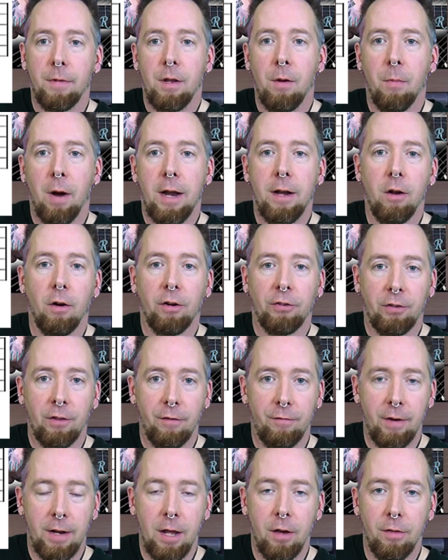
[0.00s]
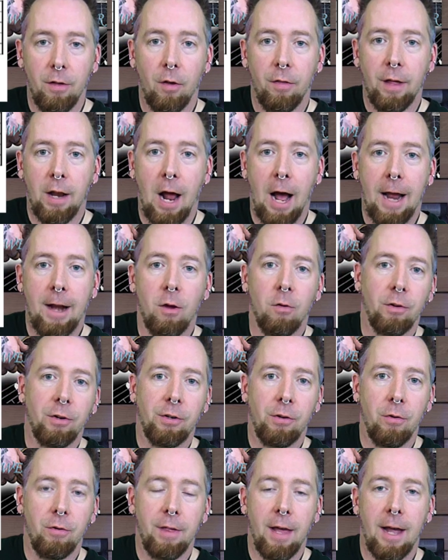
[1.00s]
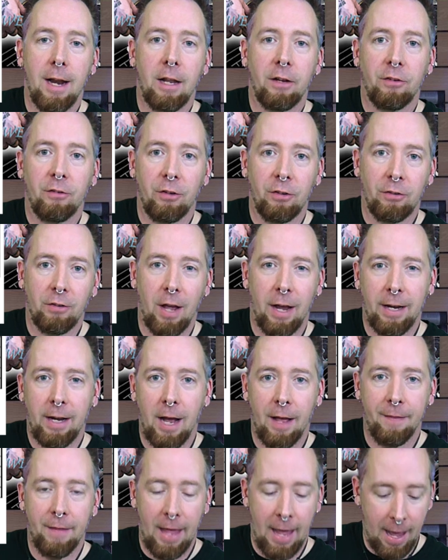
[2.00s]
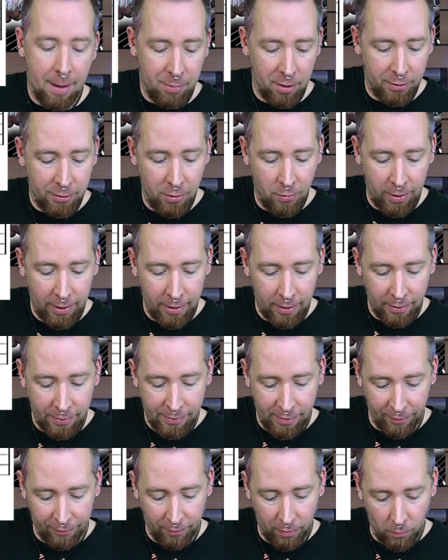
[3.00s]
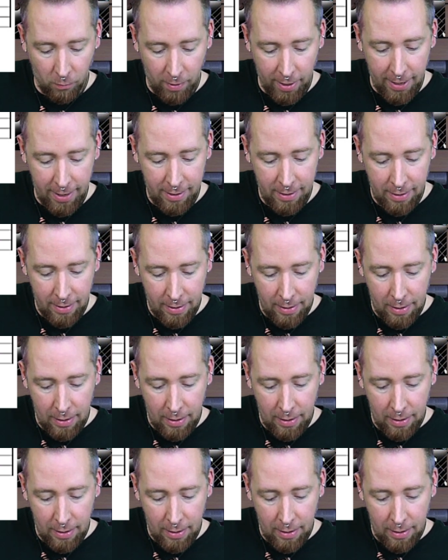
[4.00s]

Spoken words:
You might notice in the video though that I don't do that. It's just I got in the habit of doing it a different way.